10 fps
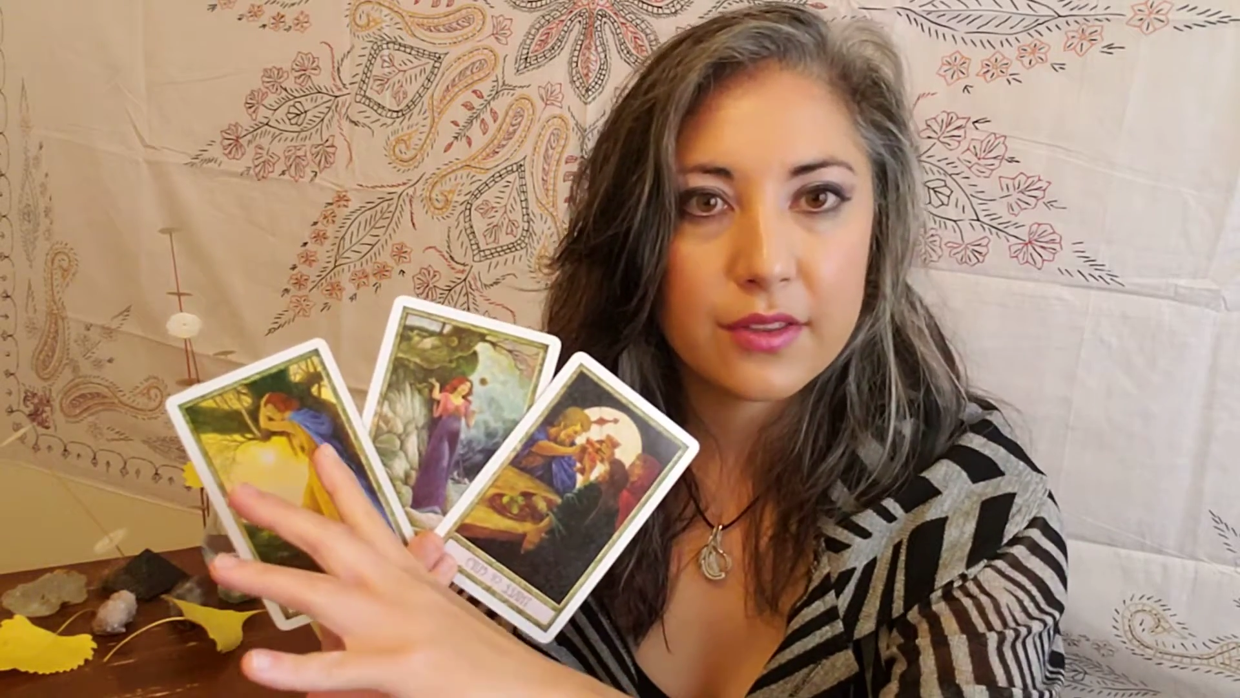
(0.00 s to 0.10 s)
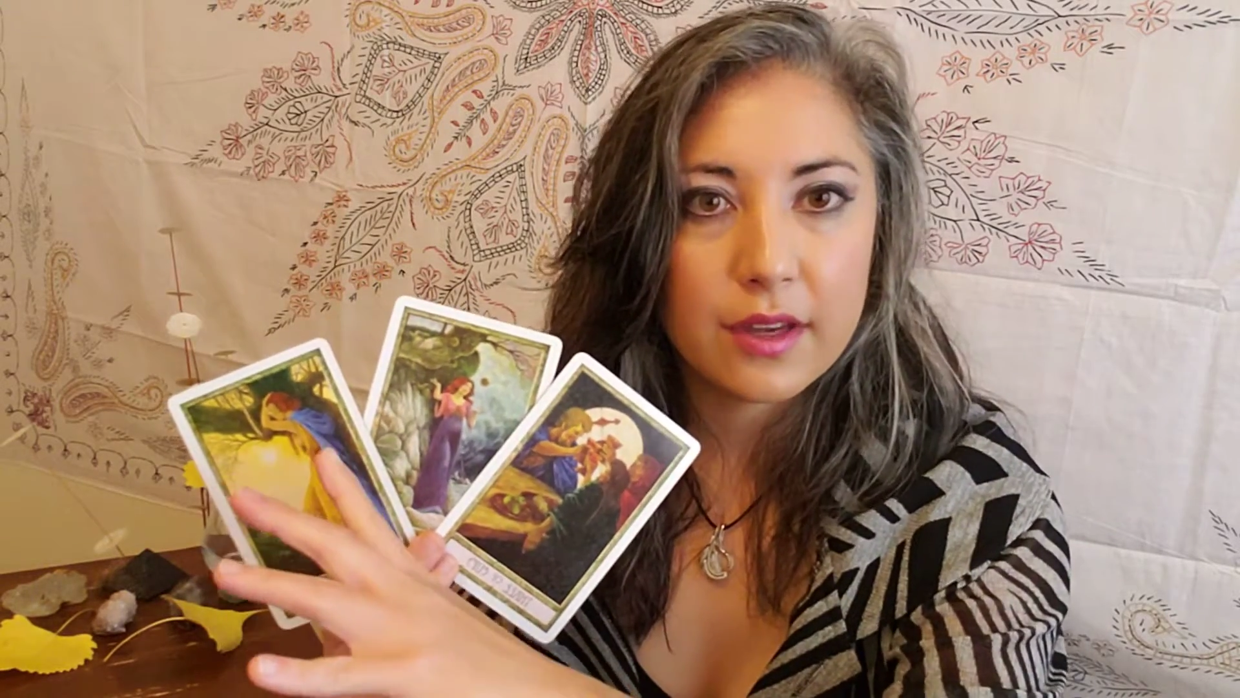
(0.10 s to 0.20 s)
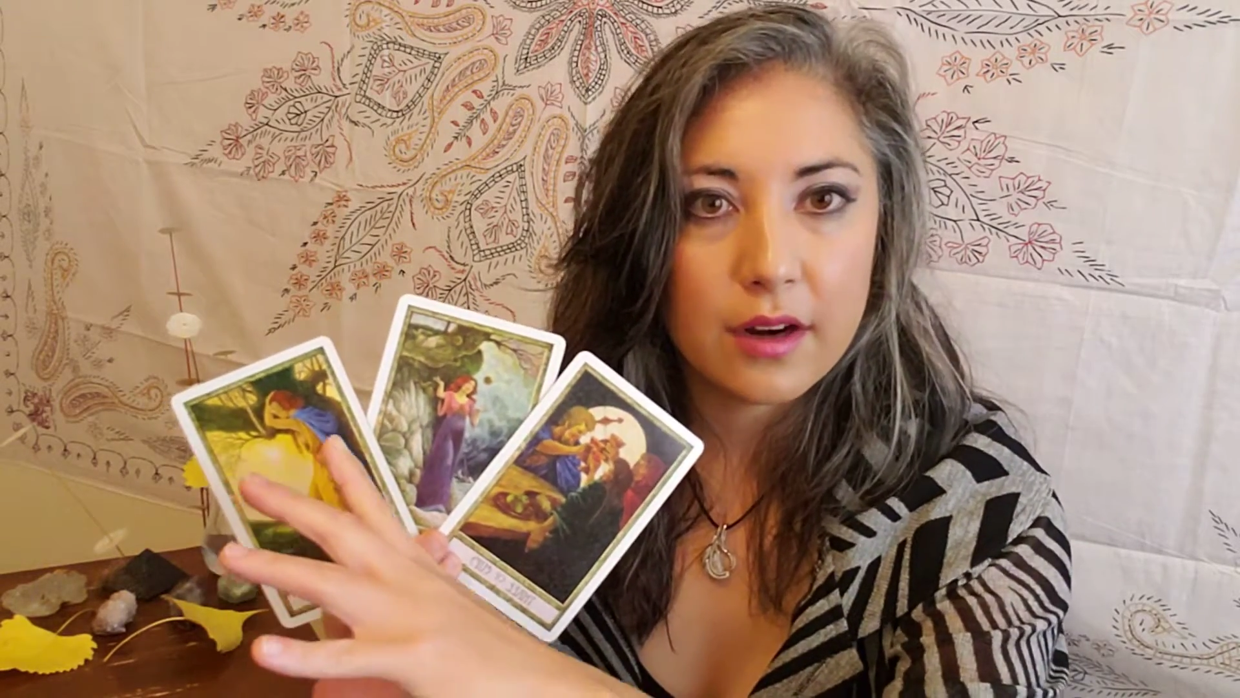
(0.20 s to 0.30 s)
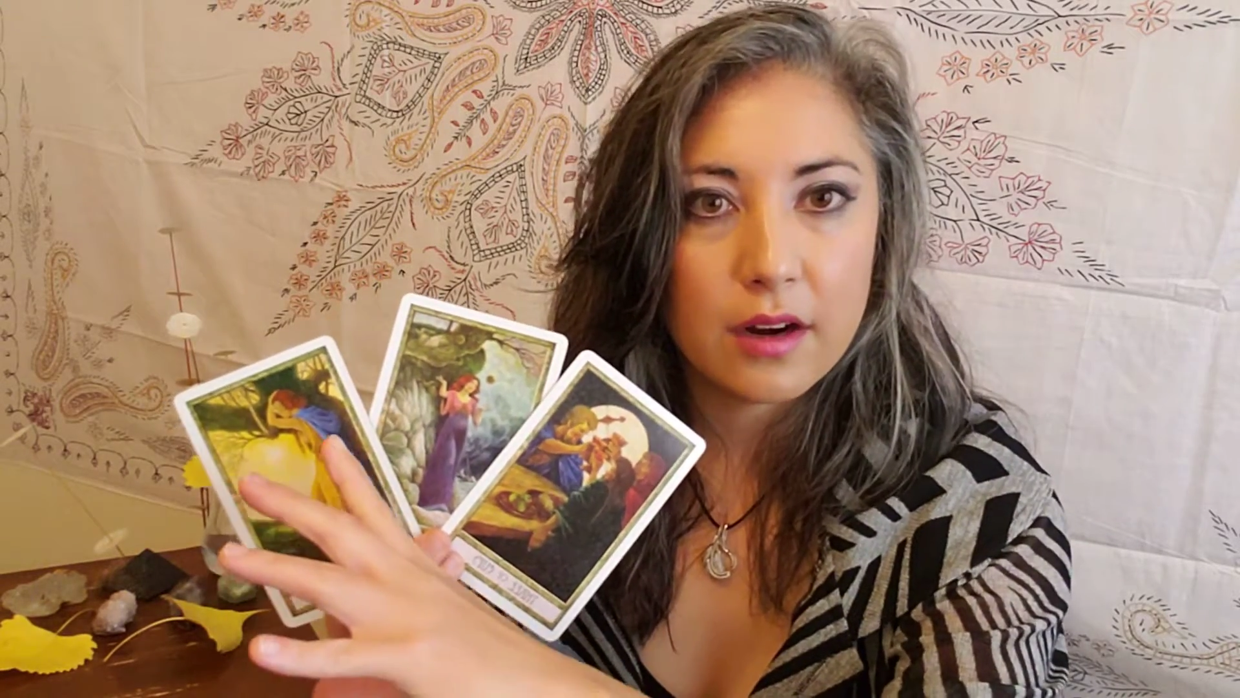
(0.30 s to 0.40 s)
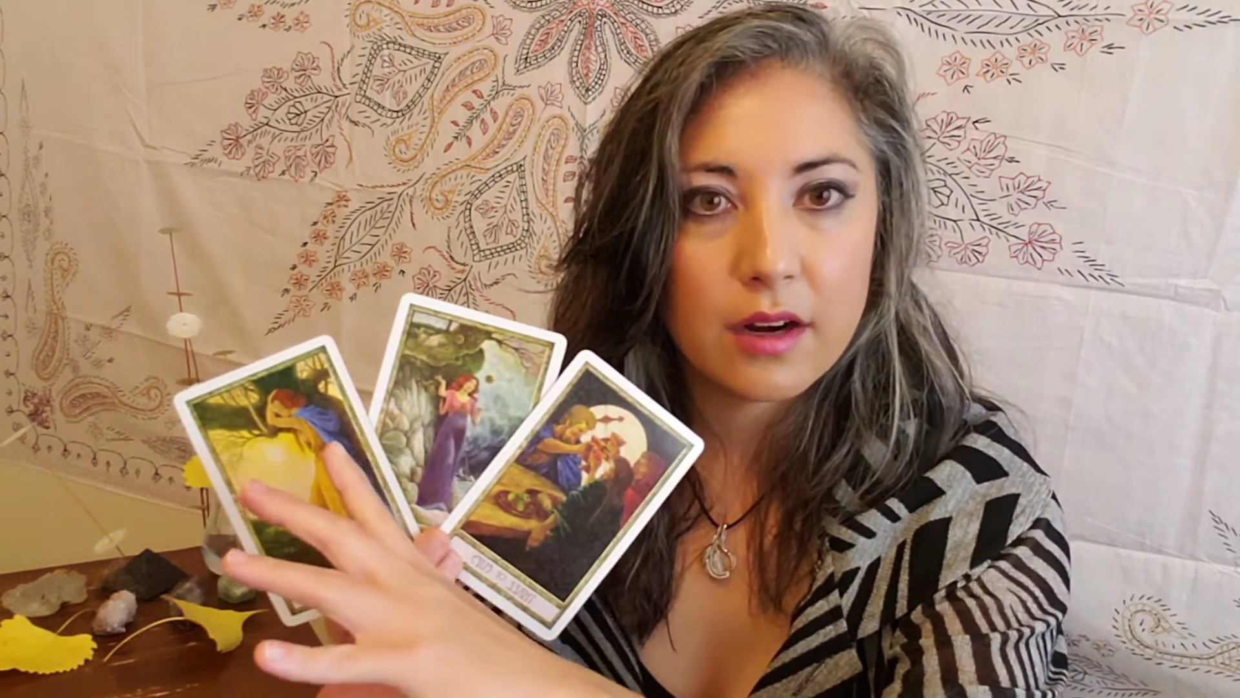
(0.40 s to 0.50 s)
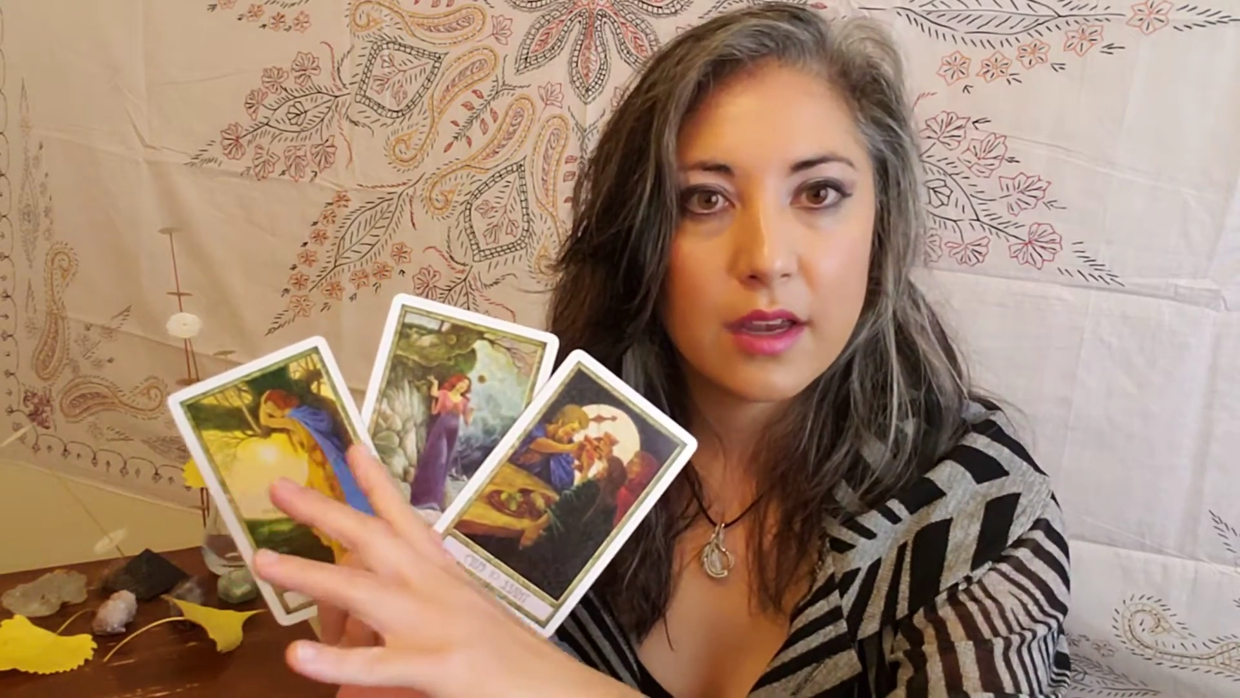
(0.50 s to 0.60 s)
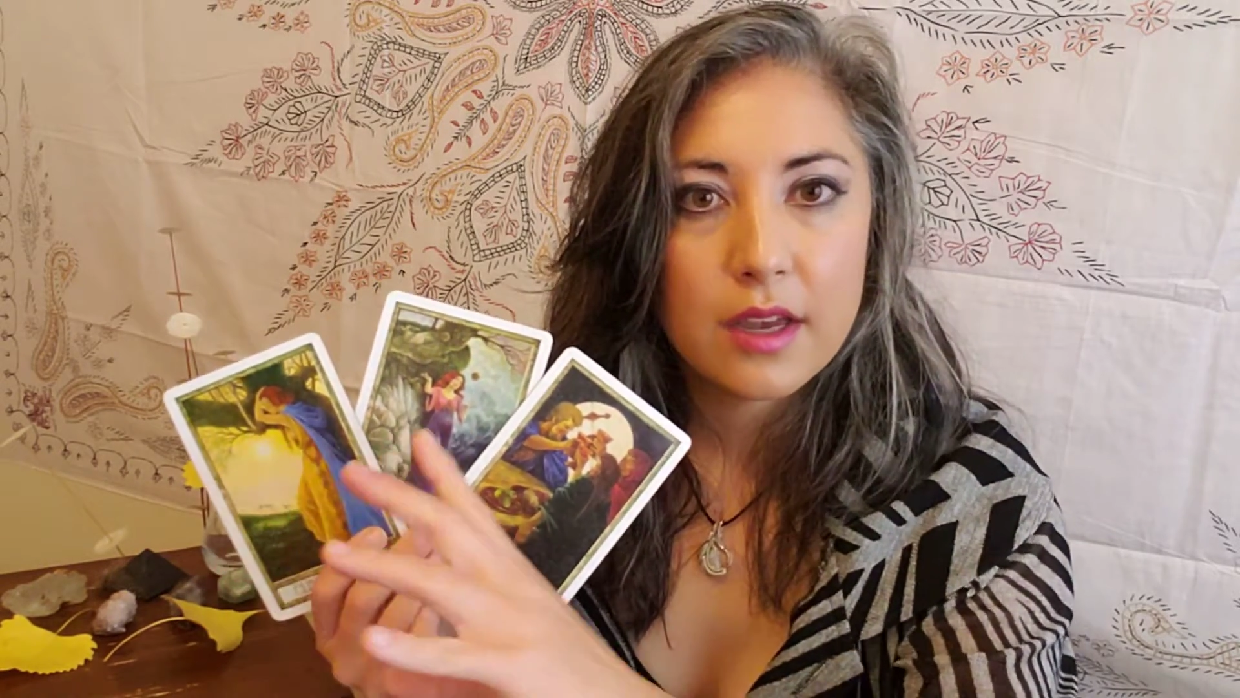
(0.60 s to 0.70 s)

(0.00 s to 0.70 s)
there.